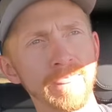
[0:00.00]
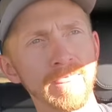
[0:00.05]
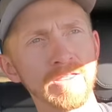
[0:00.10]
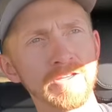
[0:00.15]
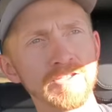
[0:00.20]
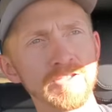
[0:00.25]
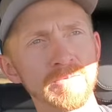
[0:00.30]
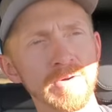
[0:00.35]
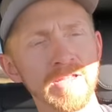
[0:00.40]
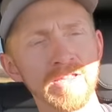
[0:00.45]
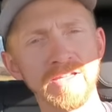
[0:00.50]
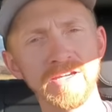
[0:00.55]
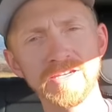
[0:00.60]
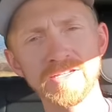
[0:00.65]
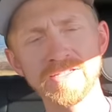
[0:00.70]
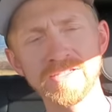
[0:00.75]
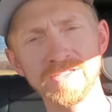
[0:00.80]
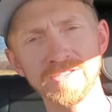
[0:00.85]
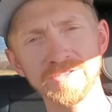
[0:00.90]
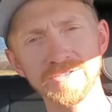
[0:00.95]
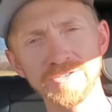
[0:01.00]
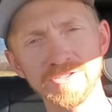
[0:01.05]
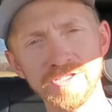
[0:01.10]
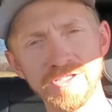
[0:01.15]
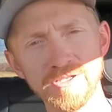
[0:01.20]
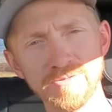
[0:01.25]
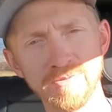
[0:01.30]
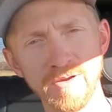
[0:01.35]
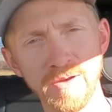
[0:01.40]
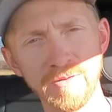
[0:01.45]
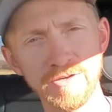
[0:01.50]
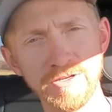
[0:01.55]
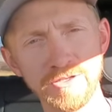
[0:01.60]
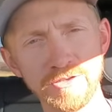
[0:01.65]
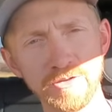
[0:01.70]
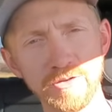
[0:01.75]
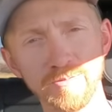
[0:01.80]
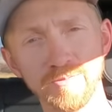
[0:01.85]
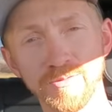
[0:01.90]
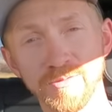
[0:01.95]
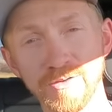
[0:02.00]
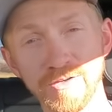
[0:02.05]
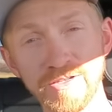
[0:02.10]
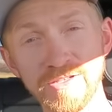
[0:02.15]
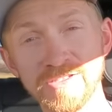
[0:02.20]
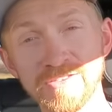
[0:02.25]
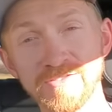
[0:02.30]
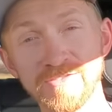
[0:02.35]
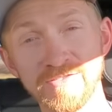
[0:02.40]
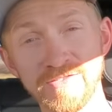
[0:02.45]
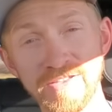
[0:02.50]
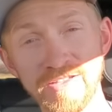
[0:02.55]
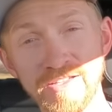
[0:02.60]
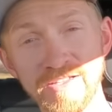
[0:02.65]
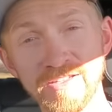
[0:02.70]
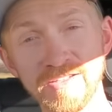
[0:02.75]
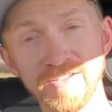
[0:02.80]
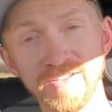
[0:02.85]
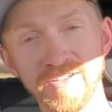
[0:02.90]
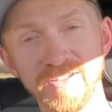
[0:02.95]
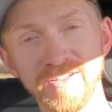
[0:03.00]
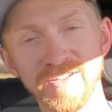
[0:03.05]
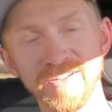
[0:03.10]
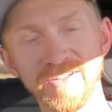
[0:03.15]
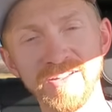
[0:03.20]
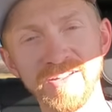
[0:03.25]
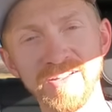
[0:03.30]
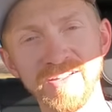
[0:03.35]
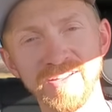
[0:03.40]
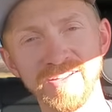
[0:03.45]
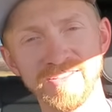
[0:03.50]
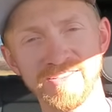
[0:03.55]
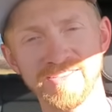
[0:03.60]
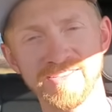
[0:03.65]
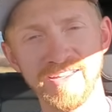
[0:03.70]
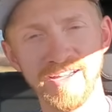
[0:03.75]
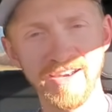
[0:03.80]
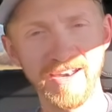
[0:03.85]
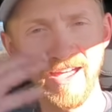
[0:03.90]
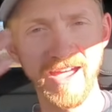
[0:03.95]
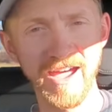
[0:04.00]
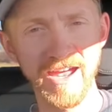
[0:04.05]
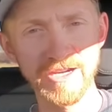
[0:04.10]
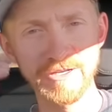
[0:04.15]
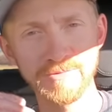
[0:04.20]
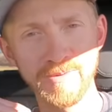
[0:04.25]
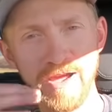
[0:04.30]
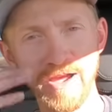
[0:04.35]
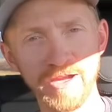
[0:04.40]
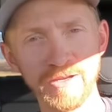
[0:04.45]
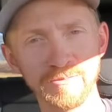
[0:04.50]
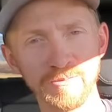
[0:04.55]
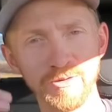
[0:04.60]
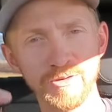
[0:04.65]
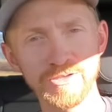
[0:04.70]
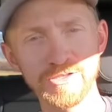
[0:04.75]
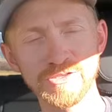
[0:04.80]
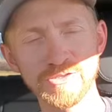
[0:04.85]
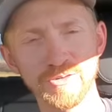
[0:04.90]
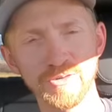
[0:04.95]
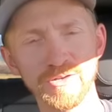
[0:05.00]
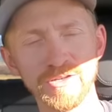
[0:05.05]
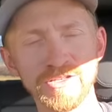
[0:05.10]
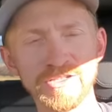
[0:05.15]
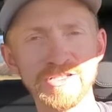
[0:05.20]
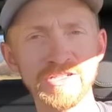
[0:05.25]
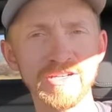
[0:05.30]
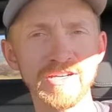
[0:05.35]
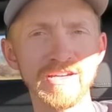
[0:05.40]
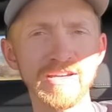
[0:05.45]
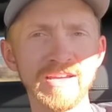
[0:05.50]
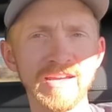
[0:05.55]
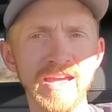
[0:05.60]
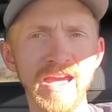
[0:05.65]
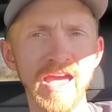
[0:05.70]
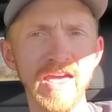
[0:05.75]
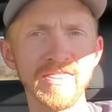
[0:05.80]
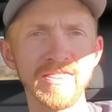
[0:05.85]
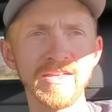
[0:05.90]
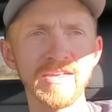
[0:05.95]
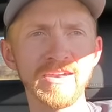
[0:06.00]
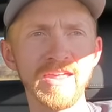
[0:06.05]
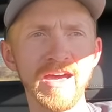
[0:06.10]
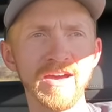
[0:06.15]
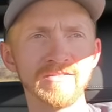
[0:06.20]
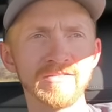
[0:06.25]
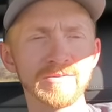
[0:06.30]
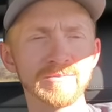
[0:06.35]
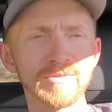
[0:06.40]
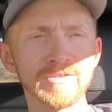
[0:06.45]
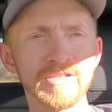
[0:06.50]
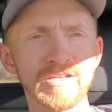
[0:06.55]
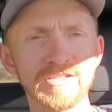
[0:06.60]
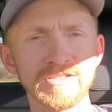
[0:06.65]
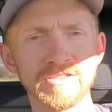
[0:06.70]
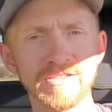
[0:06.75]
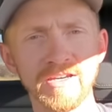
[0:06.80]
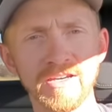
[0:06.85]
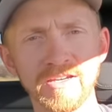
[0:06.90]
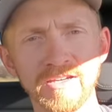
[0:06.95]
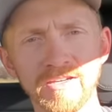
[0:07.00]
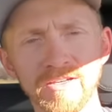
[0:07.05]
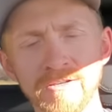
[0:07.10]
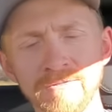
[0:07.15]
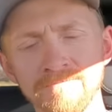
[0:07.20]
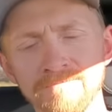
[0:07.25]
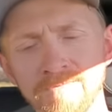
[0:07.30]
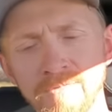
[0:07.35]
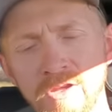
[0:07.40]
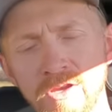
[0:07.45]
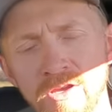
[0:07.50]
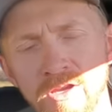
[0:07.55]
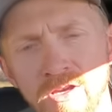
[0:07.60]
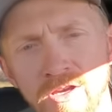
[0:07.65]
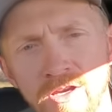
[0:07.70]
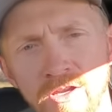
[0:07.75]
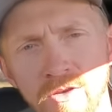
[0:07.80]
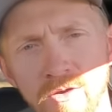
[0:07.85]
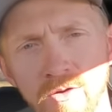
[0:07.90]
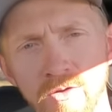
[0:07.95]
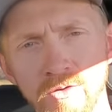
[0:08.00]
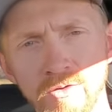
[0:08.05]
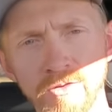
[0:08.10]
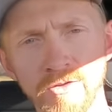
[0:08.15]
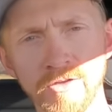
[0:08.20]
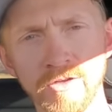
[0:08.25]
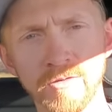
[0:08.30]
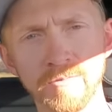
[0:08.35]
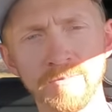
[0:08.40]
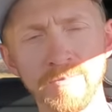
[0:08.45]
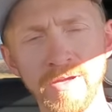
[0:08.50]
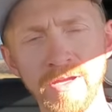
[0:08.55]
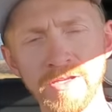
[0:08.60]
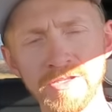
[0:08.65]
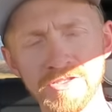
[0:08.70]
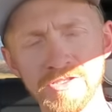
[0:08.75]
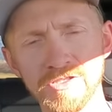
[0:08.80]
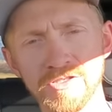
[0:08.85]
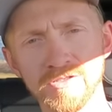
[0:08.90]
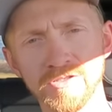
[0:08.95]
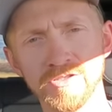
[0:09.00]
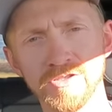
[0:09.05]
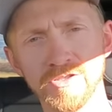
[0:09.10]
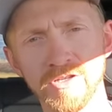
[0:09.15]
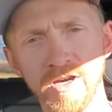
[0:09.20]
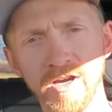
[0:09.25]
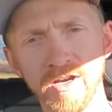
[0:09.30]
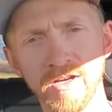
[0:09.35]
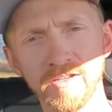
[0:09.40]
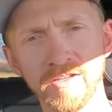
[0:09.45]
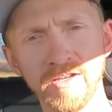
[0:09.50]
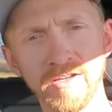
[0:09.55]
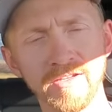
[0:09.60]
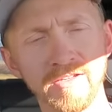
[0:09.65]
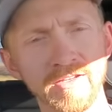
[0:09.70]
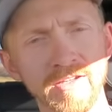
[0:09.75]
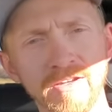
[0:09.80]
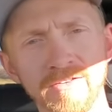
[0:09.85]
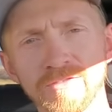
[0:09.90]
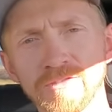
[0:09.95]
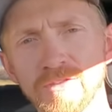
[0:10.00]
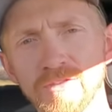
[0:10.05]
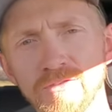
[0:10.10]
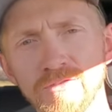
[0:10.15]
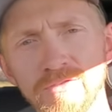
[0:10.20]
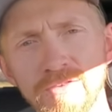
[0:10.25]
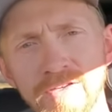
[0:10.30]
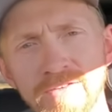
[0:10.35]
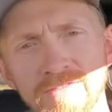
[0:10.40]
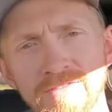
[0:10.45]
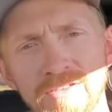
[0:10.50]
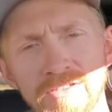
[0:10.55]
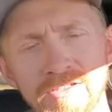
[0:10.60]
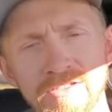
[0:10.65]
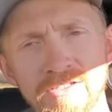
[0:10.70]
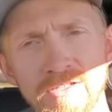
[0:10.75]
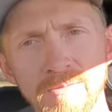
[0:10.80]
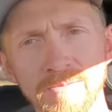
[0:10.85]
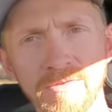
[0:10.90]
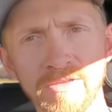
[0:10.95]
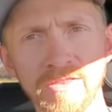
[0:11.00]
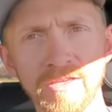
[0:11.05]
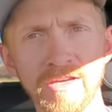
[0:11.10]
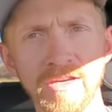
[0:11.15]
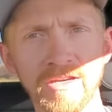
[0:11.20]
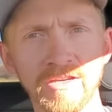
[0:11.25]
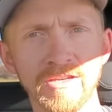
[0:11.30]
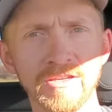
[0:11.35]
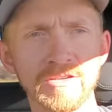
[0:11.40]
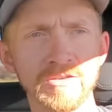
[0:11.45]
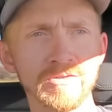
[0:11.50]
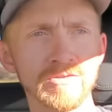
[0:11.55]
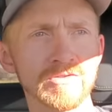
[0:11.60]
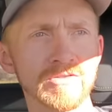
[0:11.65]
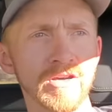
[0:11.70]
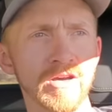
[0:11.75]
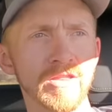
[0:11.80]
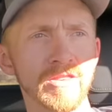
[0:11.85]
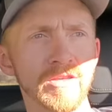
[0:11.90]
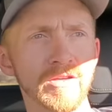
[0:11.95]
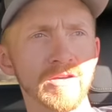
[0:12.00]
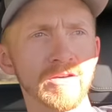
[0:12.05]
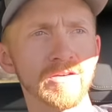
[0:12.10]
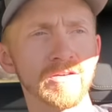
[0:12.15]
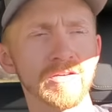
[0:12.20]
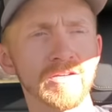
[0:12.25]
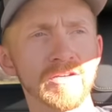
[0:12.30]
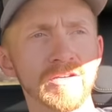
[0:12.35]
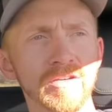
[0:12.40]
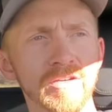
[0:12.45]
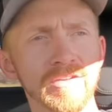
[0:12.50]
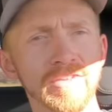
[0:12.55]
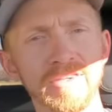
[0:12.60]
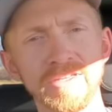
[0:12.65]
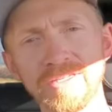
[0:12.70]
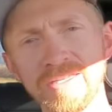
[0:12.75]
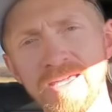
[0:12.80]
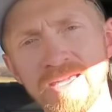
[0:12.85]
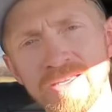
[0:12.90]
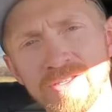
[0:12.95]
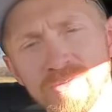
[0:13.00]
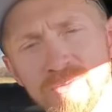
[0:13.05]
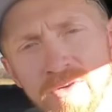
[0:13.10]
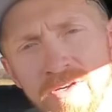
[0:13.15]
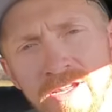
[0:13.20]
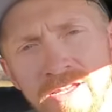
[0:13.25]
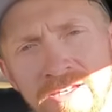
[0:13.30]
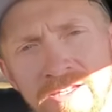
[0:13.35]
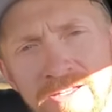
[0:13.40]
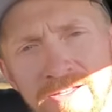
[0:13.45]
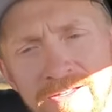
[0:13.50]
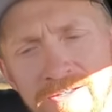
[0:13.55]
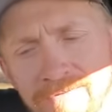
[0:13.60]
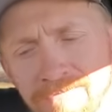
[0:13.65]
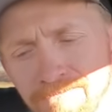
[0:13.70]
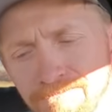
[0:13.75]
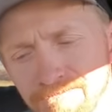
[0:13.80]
So my latest solution is probably to do a Prius V, because it's got a hatchback and more storage, and then having potentially like an older bench truck like an F-250 or something that I can use on the days when I need it.